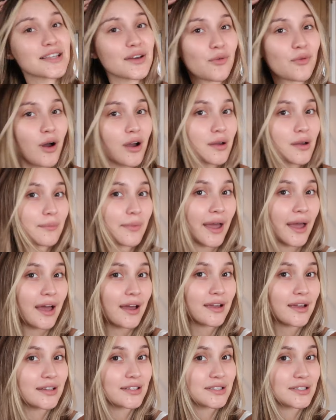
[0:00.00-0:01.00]
welcome
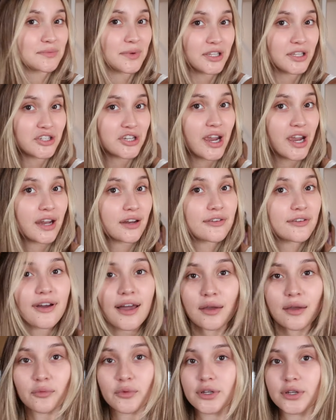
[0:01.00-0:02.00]
back to my channel
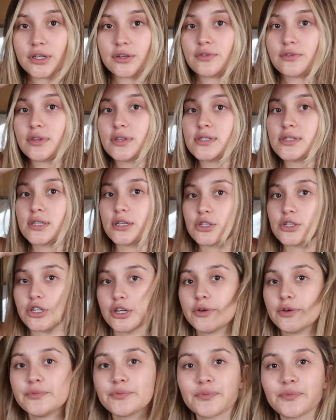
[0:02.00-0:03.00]
i'm redoing this
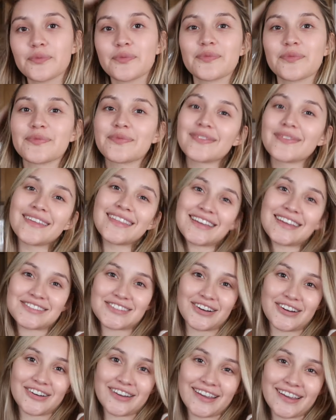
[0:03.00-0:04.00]
intro
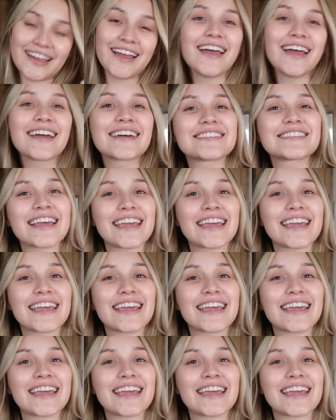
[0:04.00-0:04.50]
sorry because